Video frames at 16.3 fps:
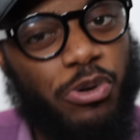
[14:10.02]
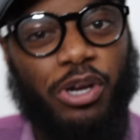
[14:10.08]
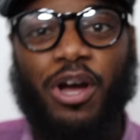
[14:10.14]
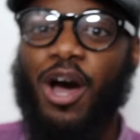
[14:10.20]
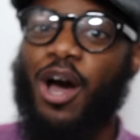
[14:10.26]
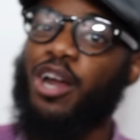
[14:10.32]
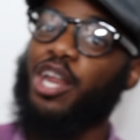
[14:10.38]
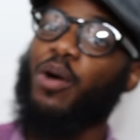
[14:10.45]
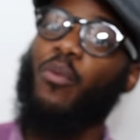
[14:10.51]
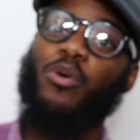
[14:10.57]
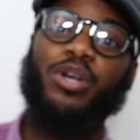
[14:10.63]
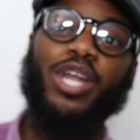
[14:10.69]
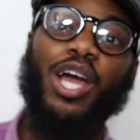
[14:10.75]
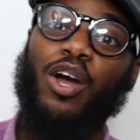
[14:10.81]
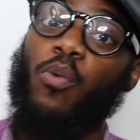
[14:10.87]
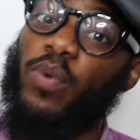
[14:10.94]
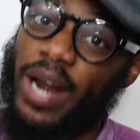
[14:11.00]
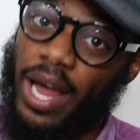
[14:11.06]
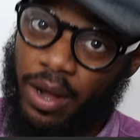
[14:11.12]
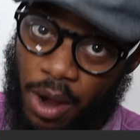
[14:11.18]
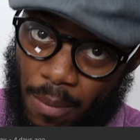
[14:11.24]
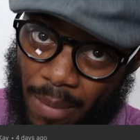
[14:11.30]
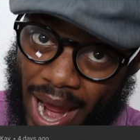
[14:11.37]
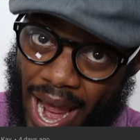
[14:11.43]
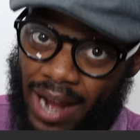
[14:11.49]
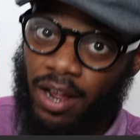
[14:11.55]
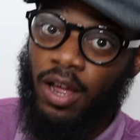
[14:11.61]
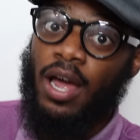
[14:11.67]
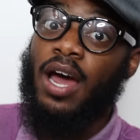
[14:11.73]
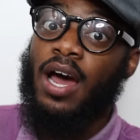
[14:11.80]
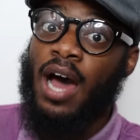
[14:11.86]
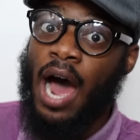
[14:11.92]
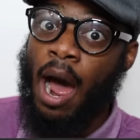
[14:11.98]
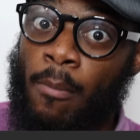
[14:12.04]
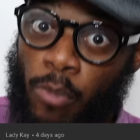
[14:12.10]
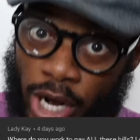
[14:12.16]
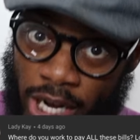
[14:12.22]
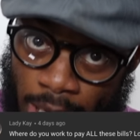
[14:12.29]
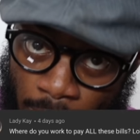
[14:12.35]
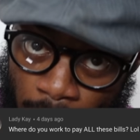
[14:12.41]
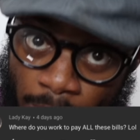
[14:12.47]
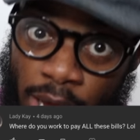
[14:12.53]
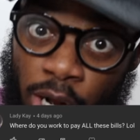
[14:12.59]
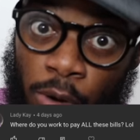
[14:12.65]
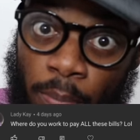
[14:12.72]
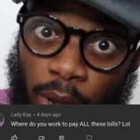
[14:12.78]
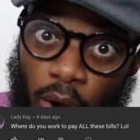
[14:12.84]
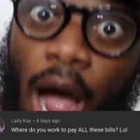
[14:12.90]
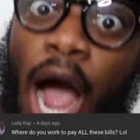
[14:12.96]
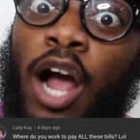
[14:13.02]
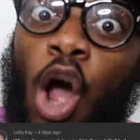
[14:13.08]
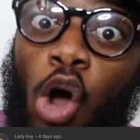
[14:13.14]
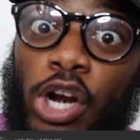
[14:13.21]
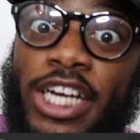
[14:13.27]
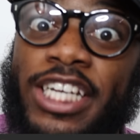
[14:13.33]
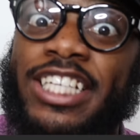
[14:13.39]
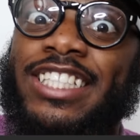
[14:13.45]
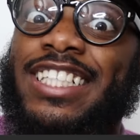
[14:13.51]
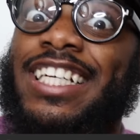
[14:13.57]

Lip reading: swear to God, they don't want that. Because when I come back, I'm bringing my metal belt. I call it the